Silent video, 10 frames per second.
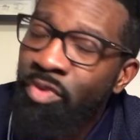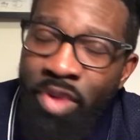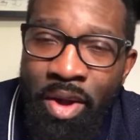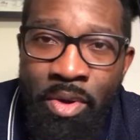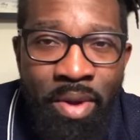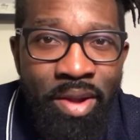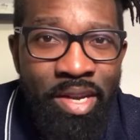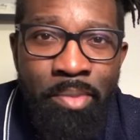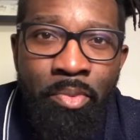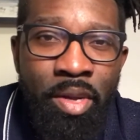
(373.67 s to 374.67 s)
very
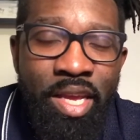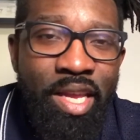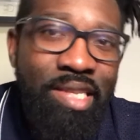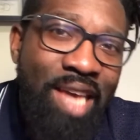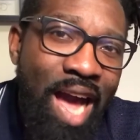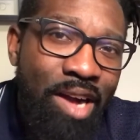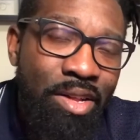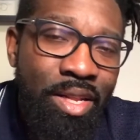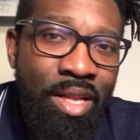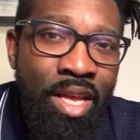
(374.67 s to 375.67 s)
rarely putting in a
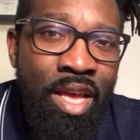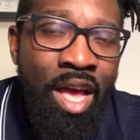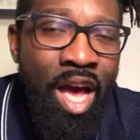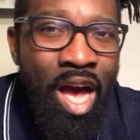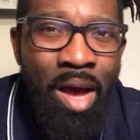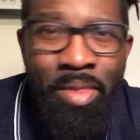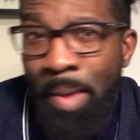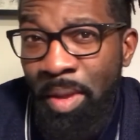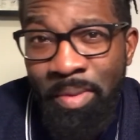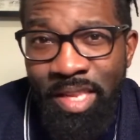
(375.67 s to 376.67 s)
tackle.
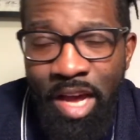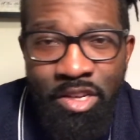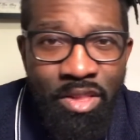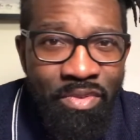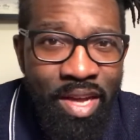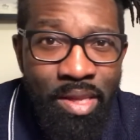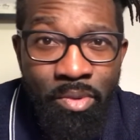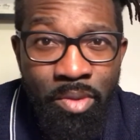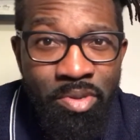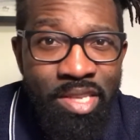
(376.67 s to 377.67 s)
That may be down to the fact that
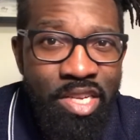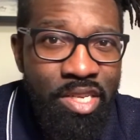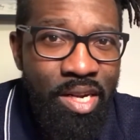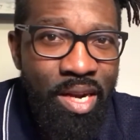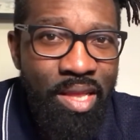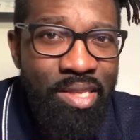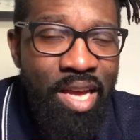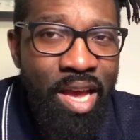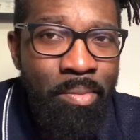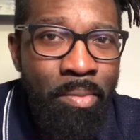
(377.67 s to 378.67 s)
we're in possession a lot of the
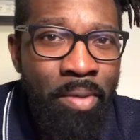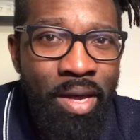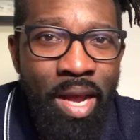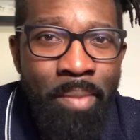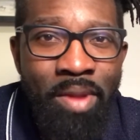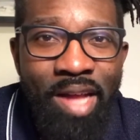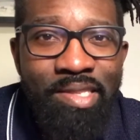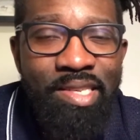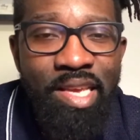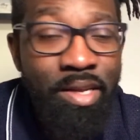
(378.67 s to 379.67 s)
time, but I'm not
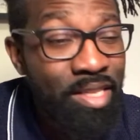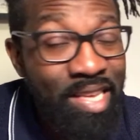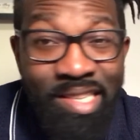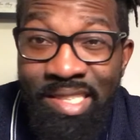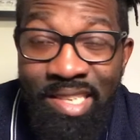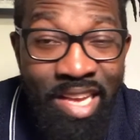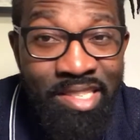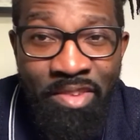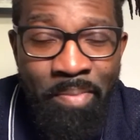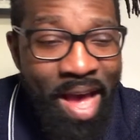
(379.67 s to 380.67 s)
seeing the
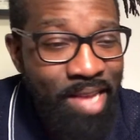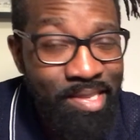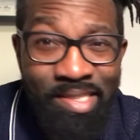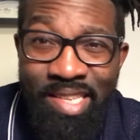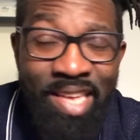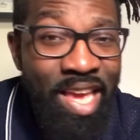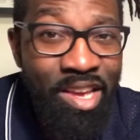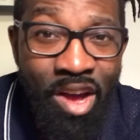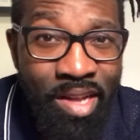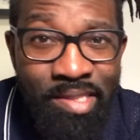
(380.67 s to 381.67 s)
incisive passes, the
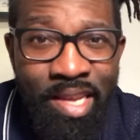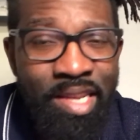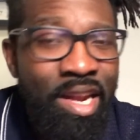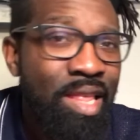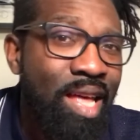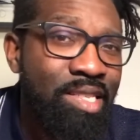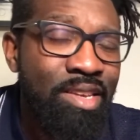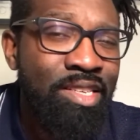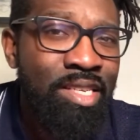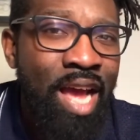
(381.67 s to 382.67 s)
take-ons, like none of that's
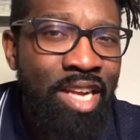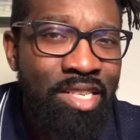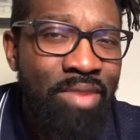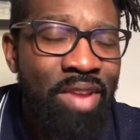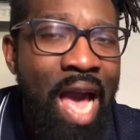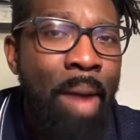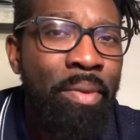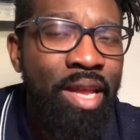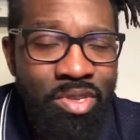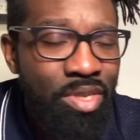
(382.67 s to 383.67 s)
actually even
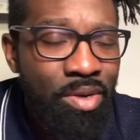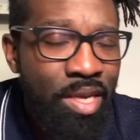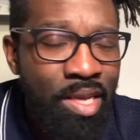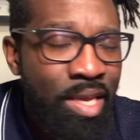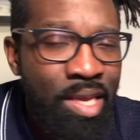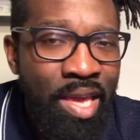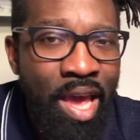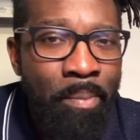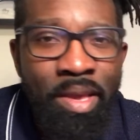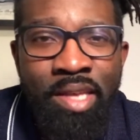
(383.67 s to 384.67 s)
happening. So he
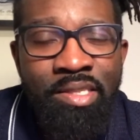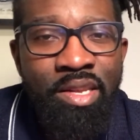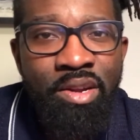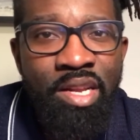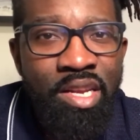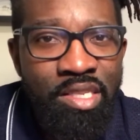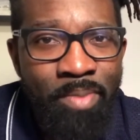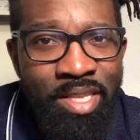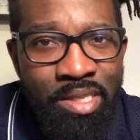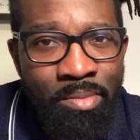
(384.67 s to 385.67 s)
can't be considered
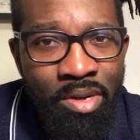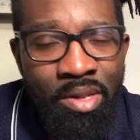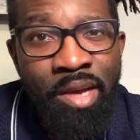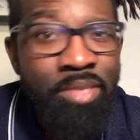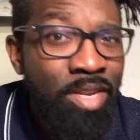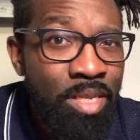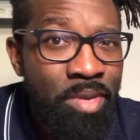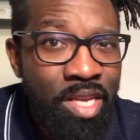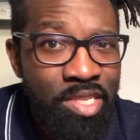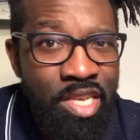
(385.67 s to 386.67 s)
indispensable, especially
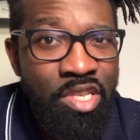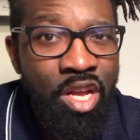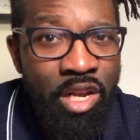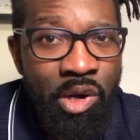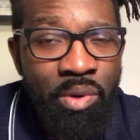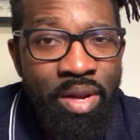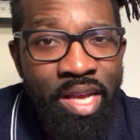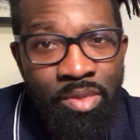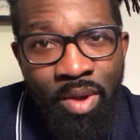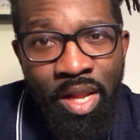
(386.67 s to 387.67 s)
because he is on loan
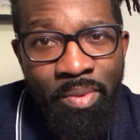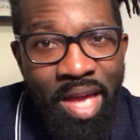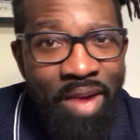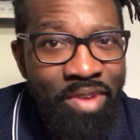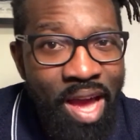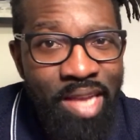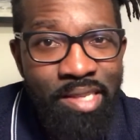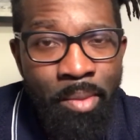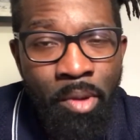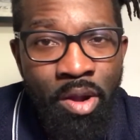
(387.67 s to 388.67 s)
as well, and we have guys
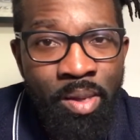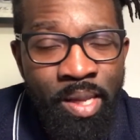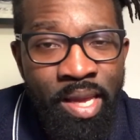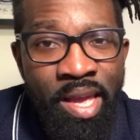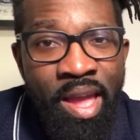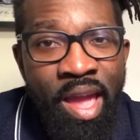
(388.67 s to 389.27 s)
like Barkley